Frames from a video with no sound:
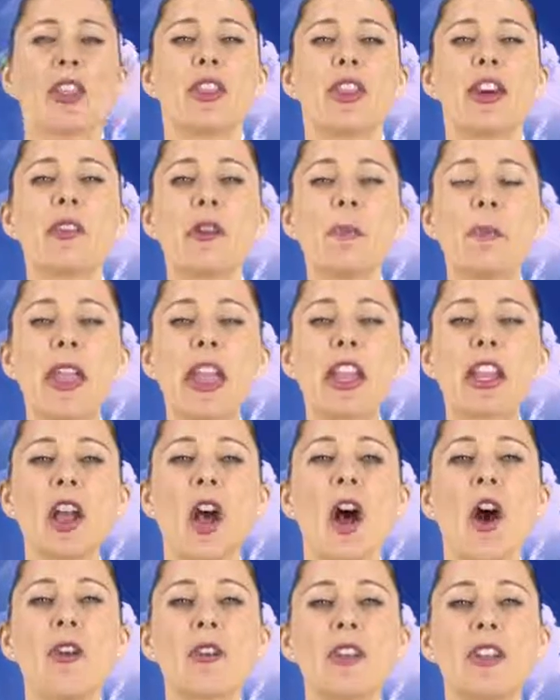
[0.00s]
The
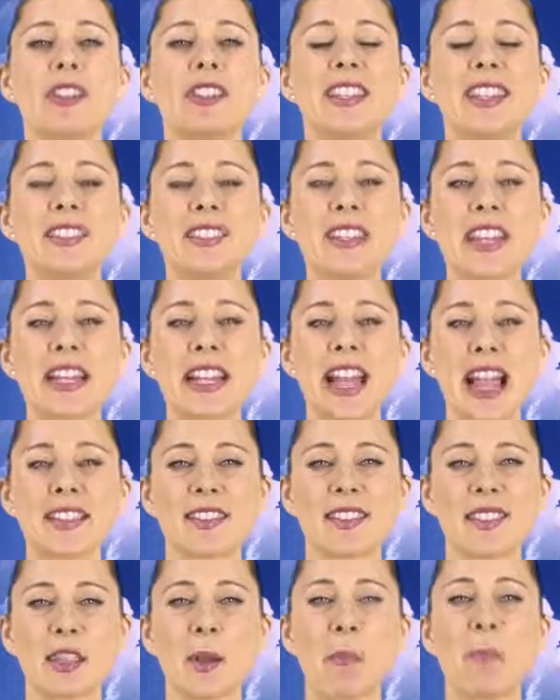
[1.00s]
remake of the Disney
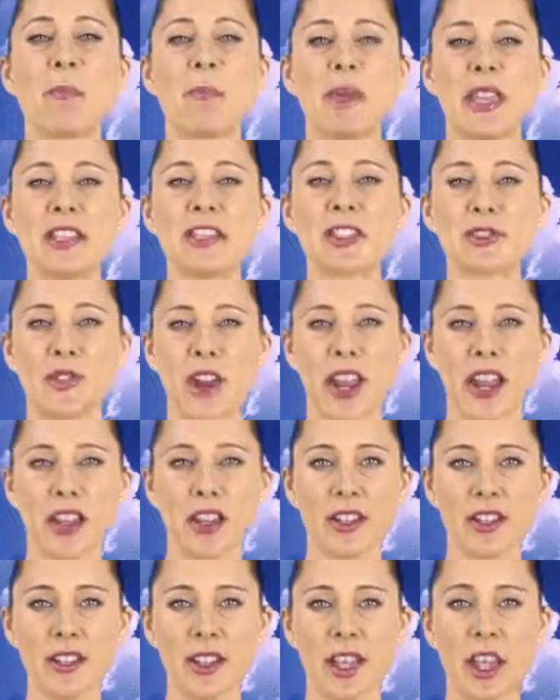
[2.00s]
classic Pete's
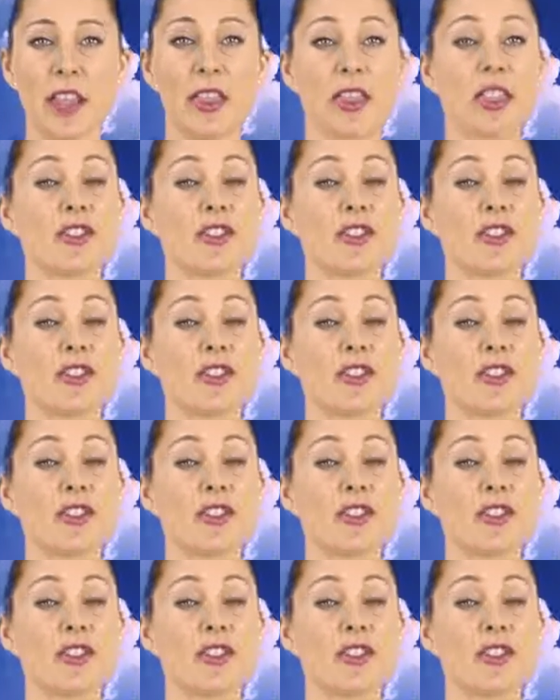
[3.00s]
Dragon,